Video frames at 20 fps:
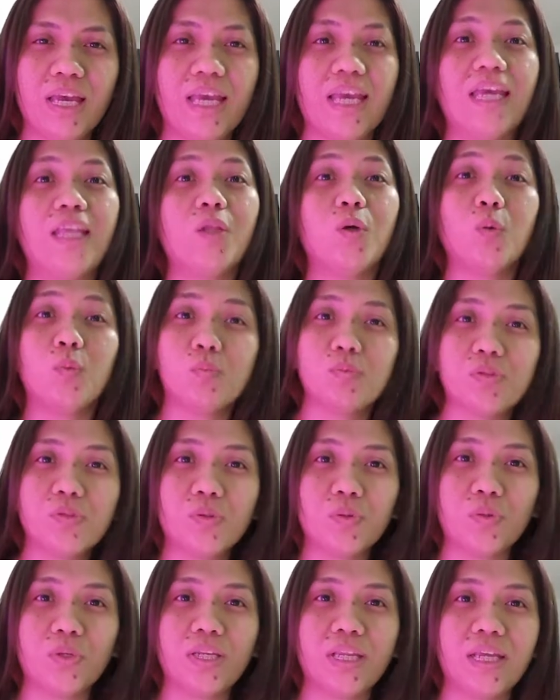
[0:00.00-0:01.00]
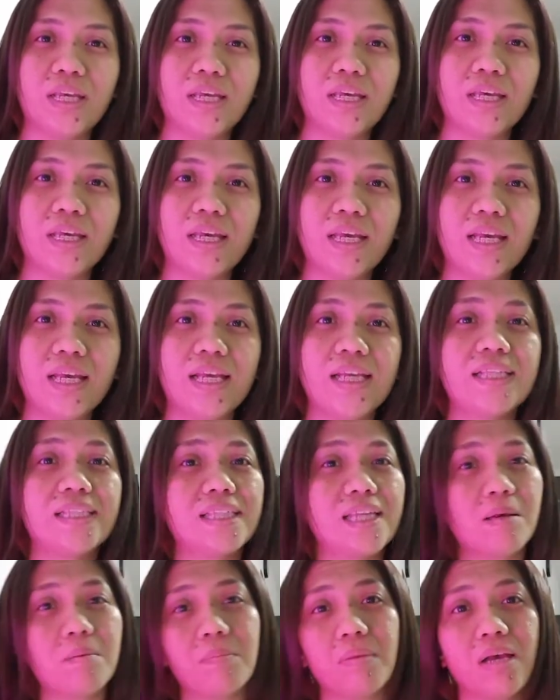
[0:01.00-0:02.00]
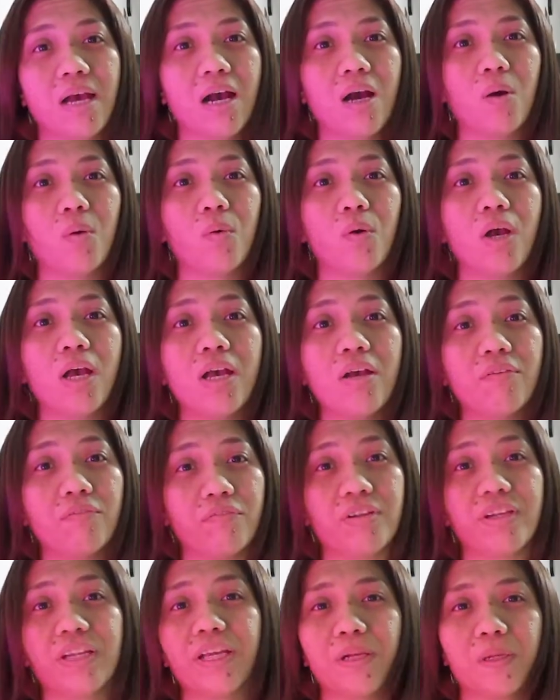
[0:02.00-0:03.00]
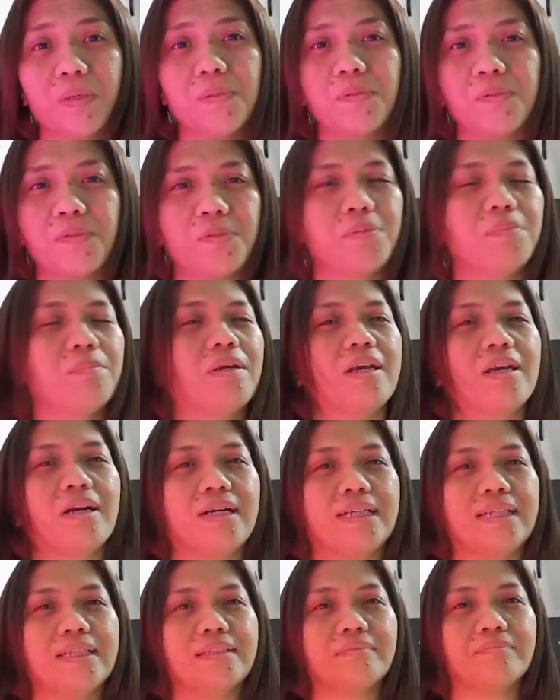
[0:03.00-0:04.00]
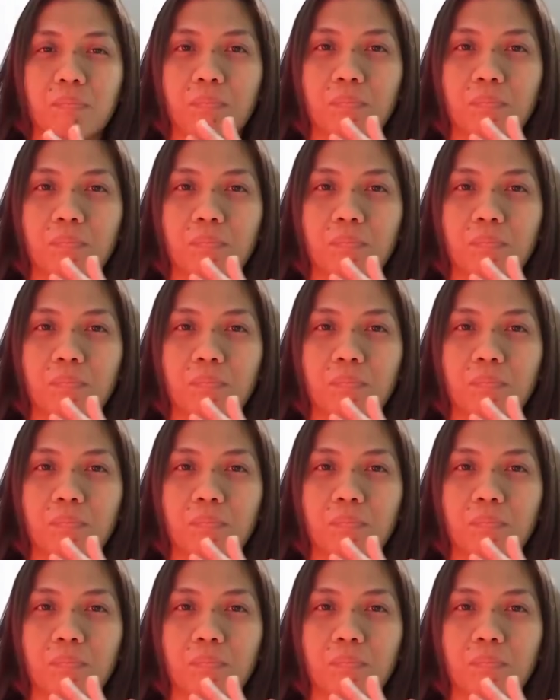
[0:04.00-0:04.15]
and homeschooling is somehow very close to my heart.